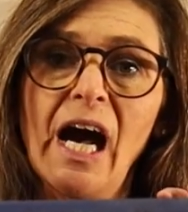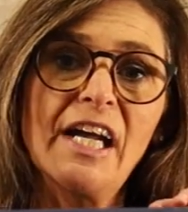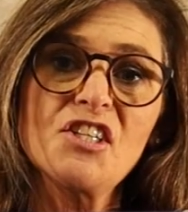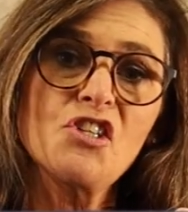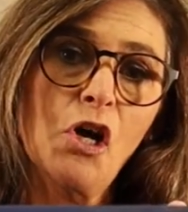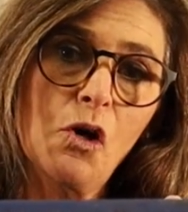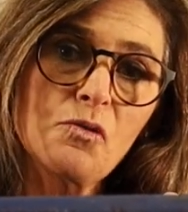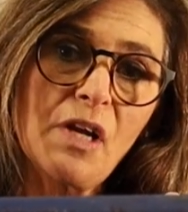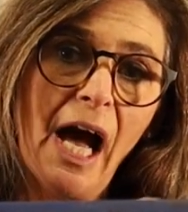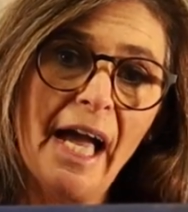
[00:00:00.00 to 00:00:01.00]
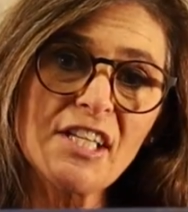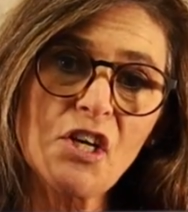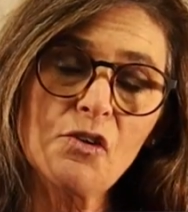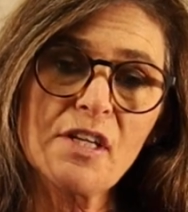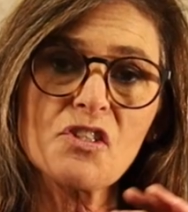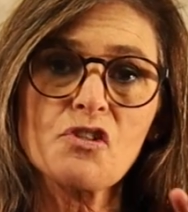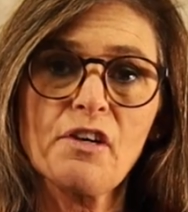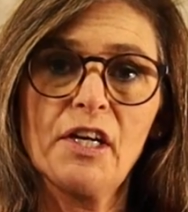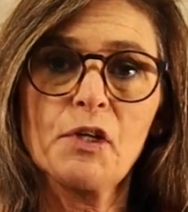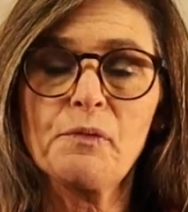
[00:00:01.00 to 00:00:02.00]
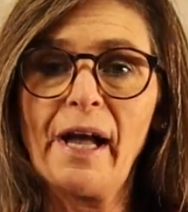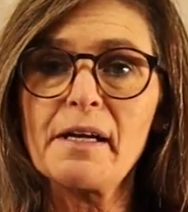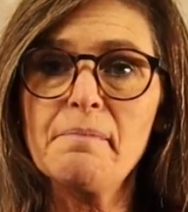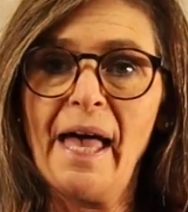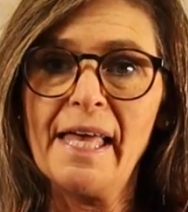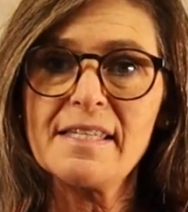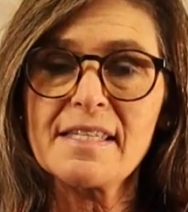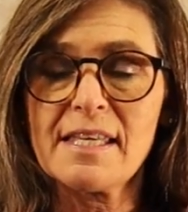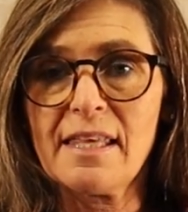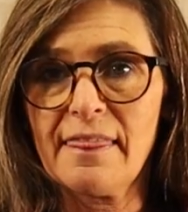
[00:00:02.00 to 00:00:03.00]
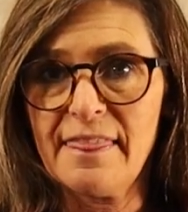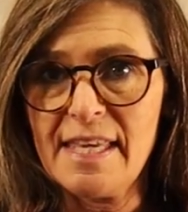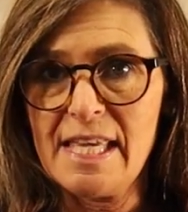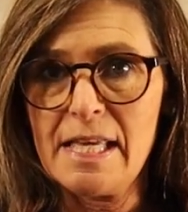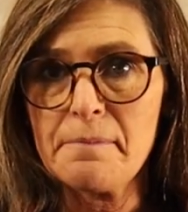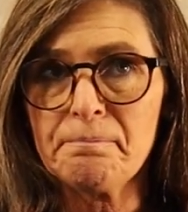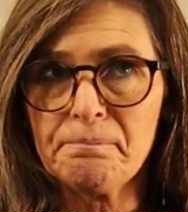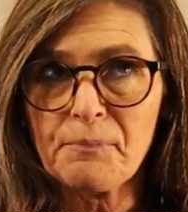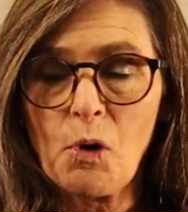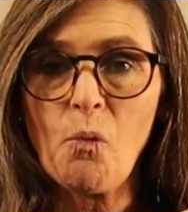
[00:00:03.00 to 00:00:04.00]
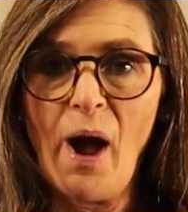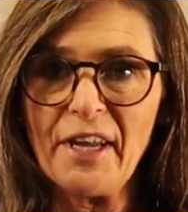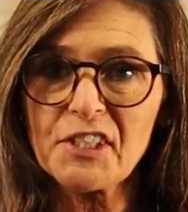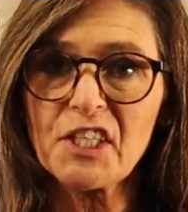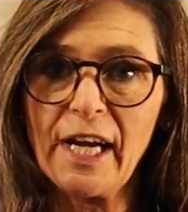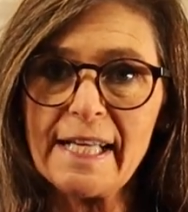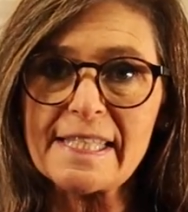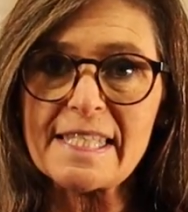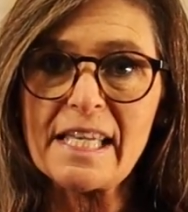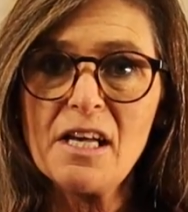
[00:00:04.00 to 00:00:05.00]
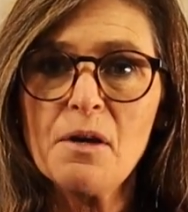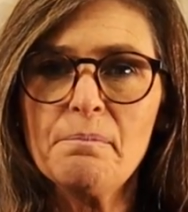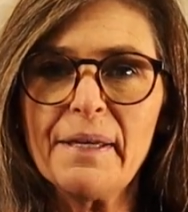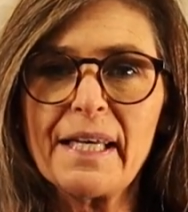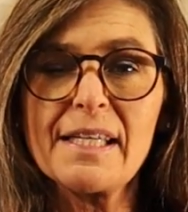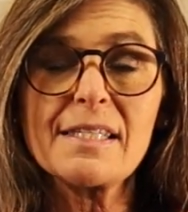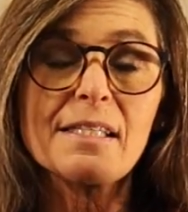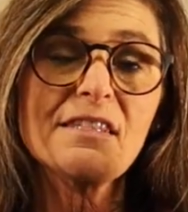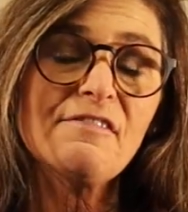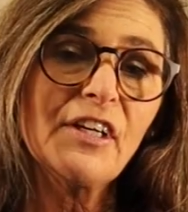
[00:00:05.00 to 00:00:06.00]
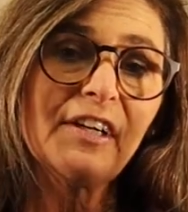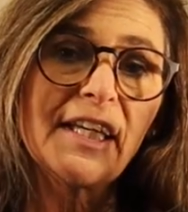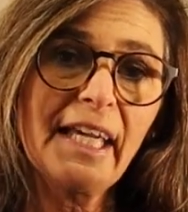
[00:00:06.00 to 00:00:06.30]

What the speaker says: I don't as a trainer recommend the wire crates because it's very